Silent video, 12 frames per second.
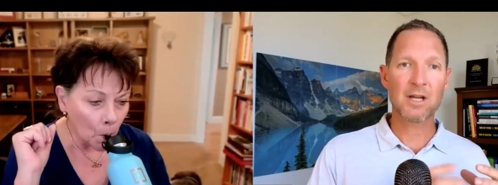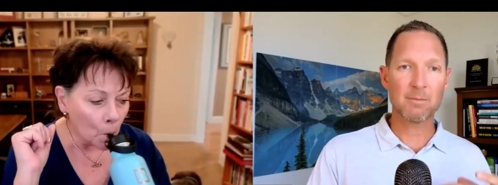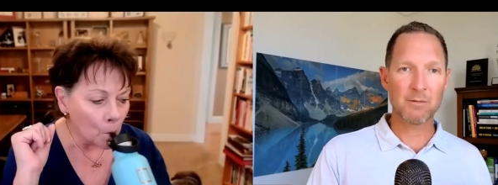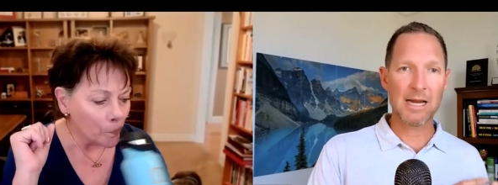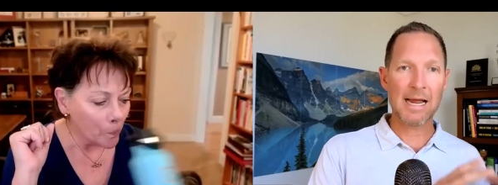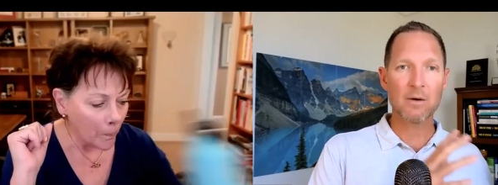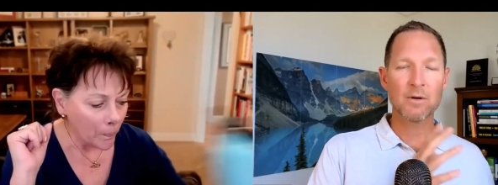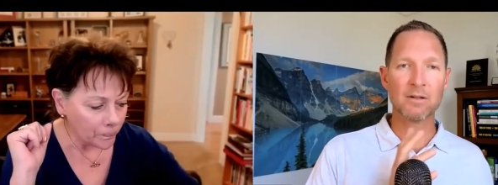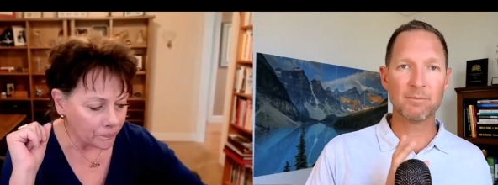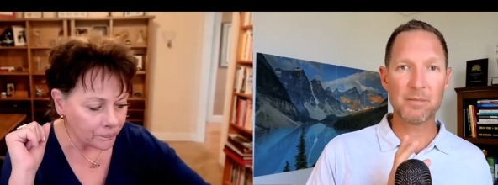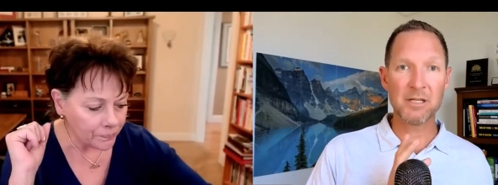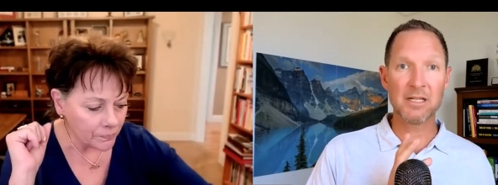Speaker 1: coming out
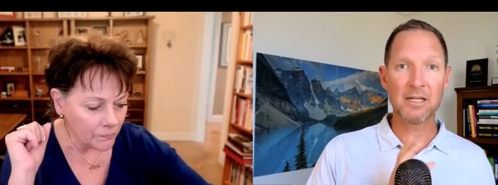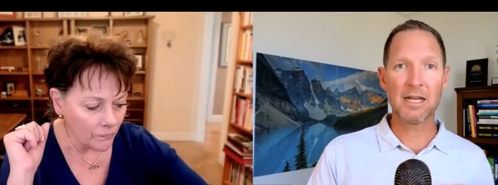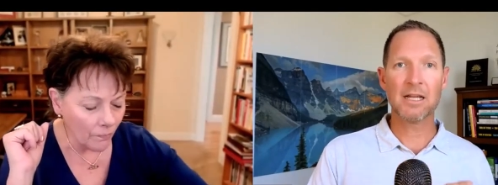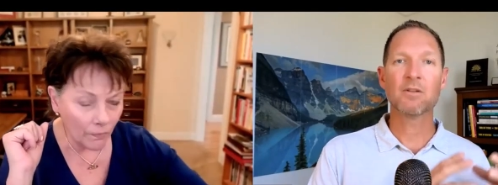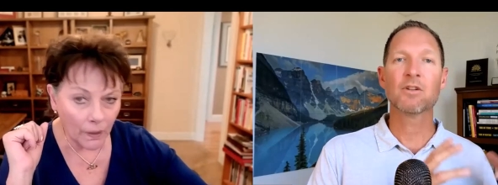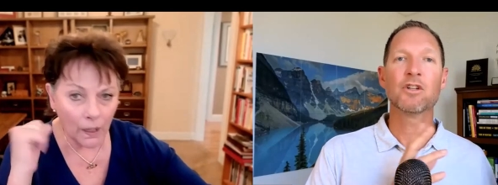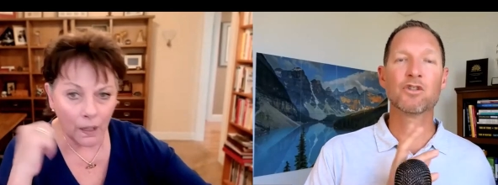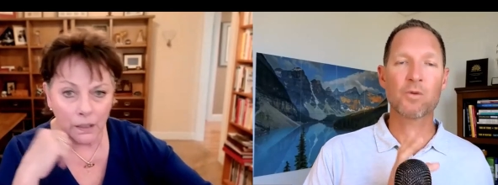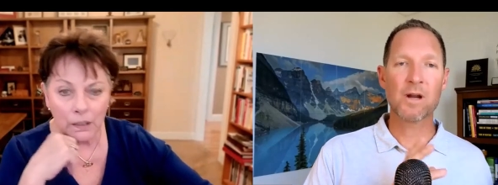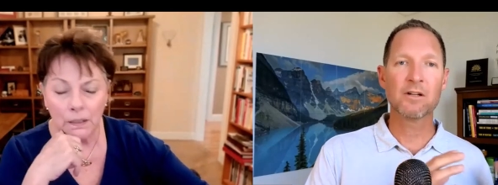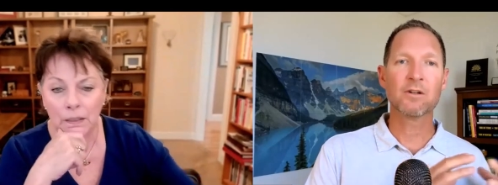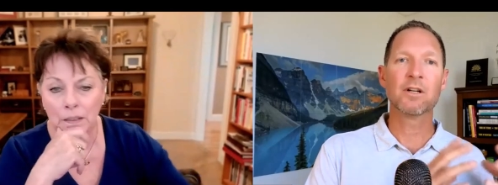of being a, a
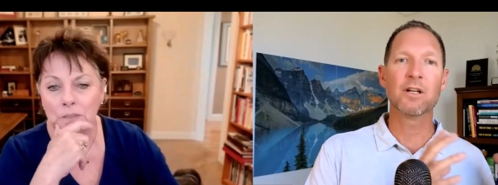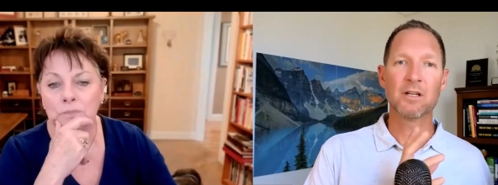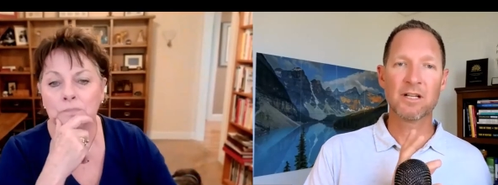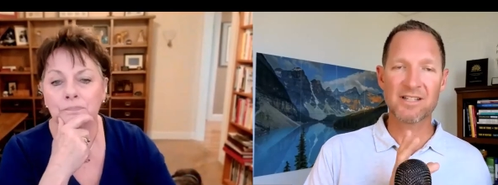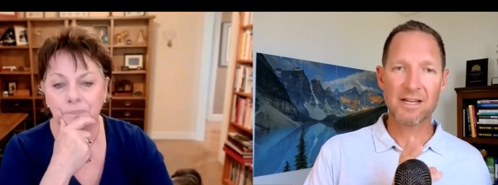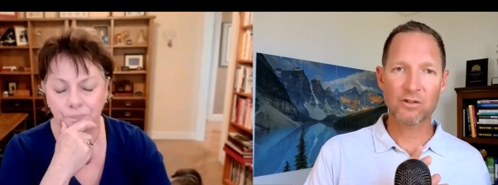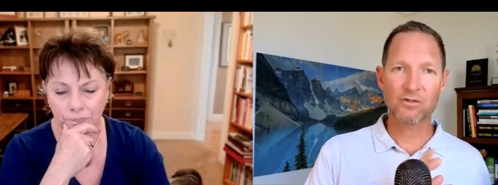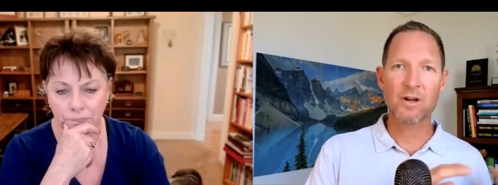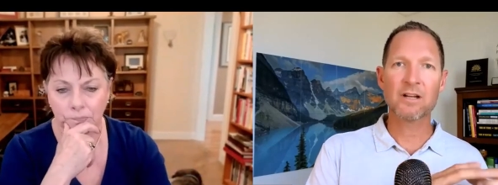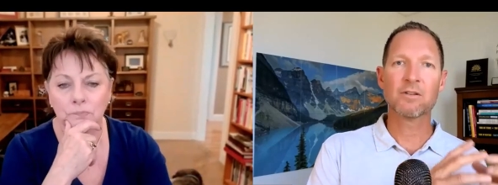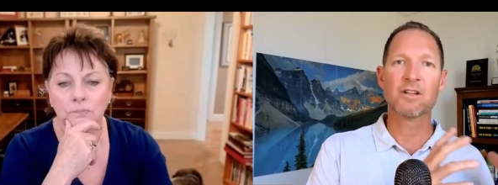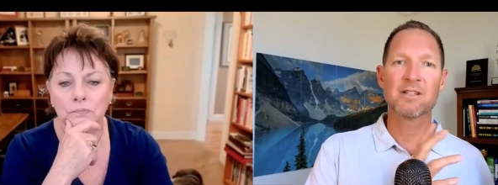trainer and a, a sales
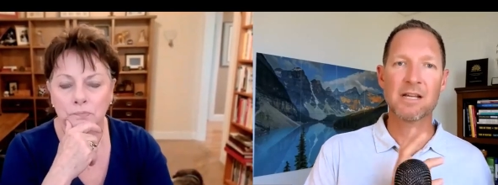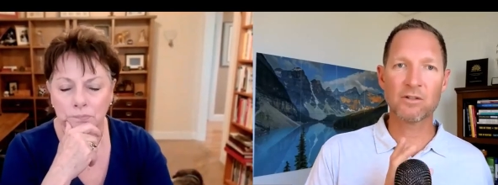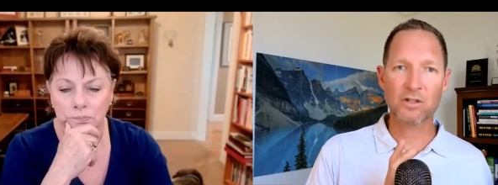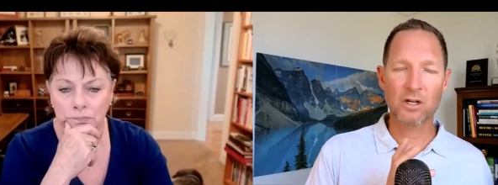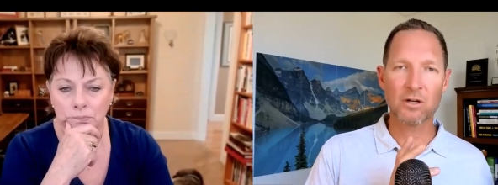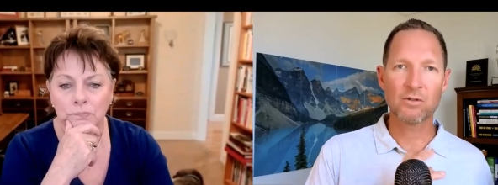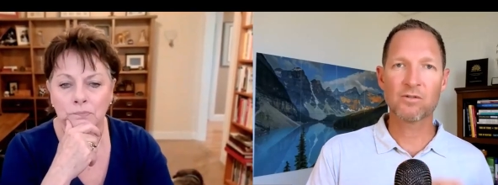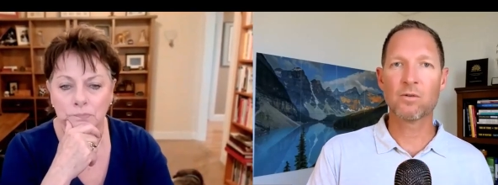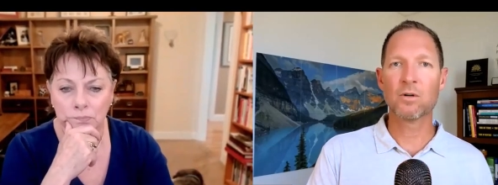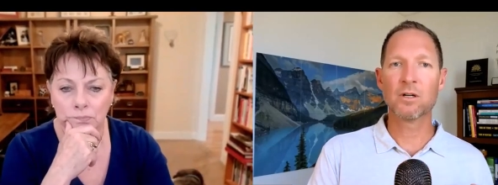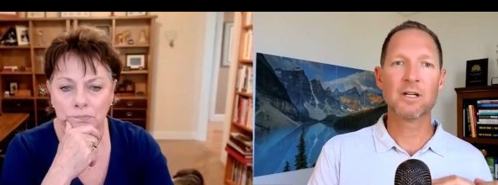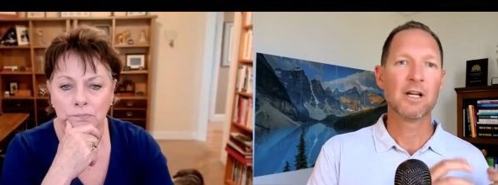trainer, a sales coach
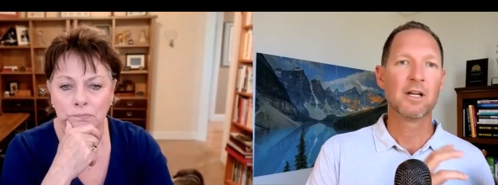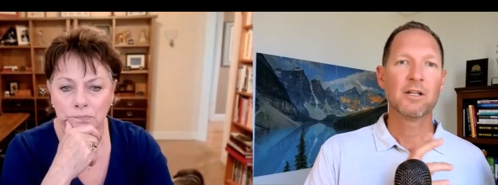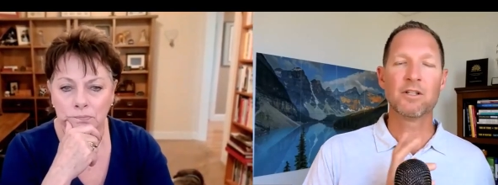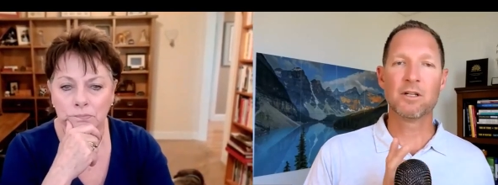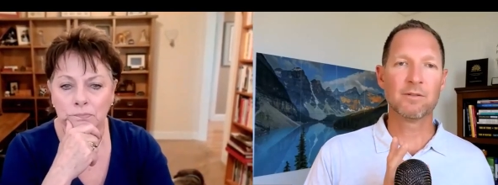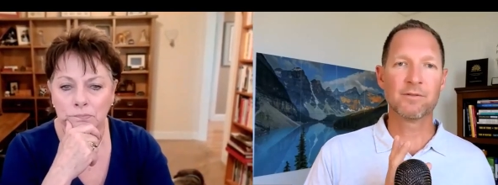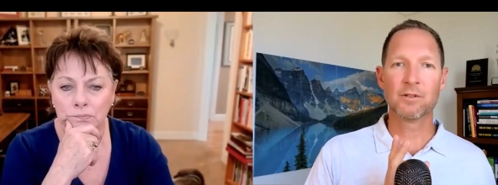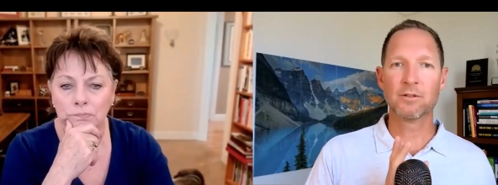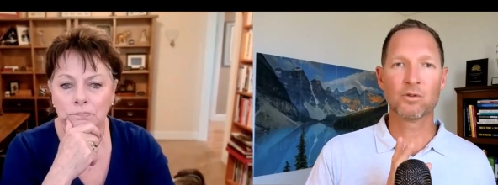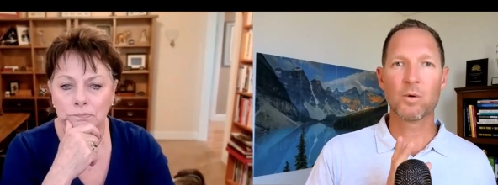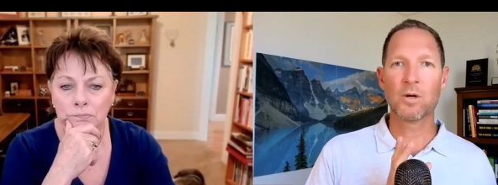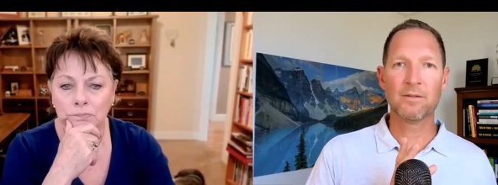for you know
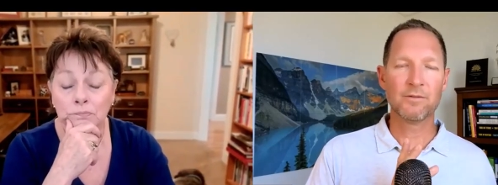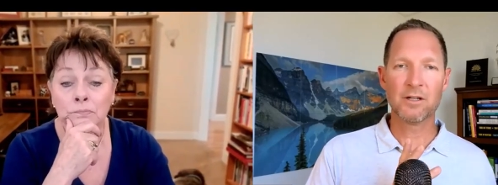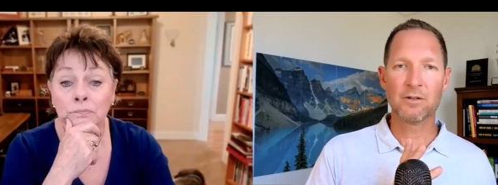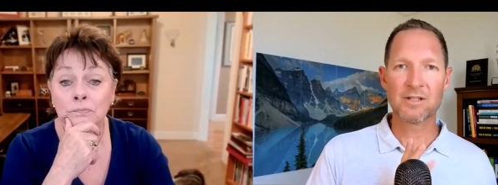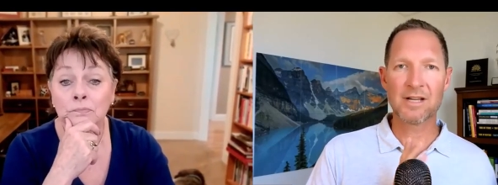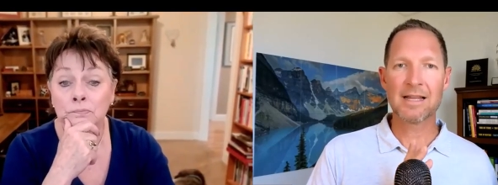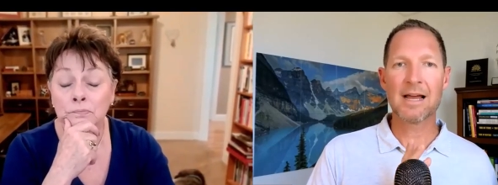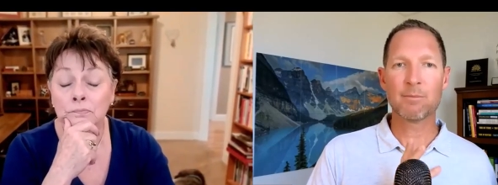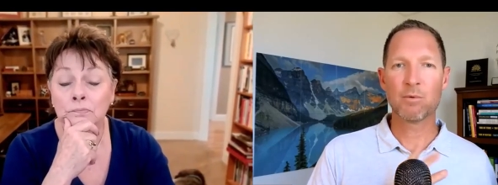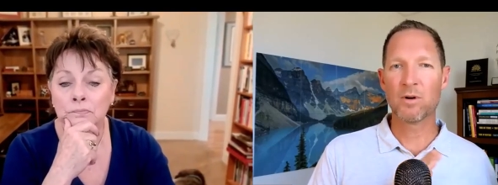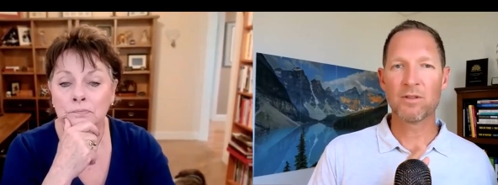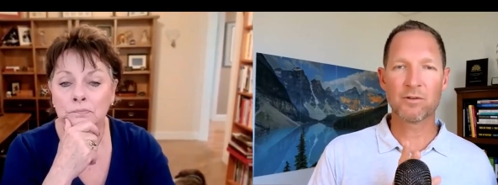for 12 years at
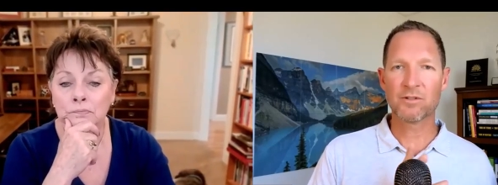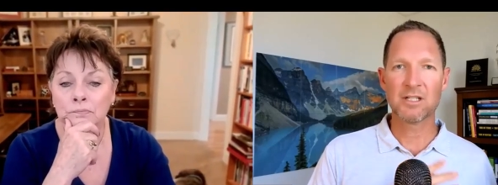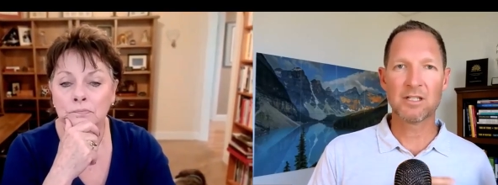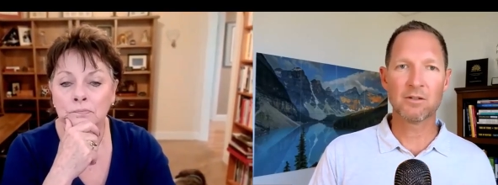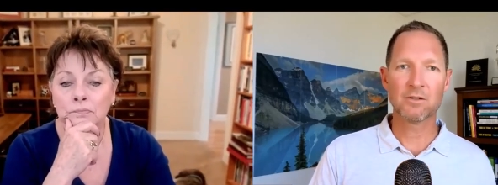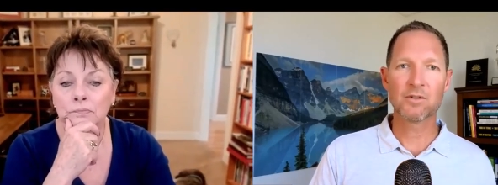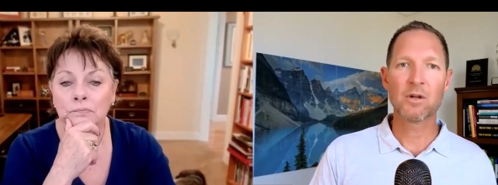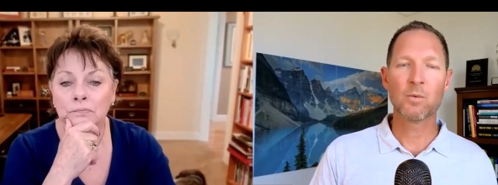that point, 13 years,